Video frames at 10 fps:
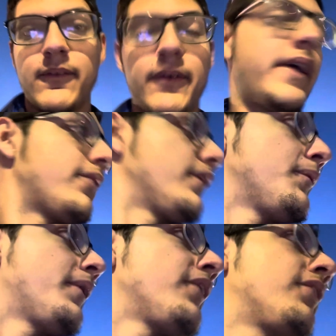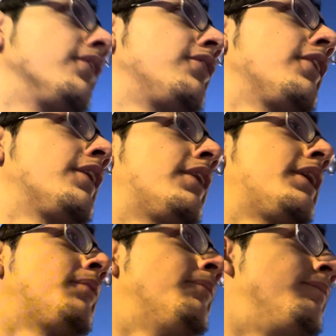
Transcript: waiting for the bus to show up.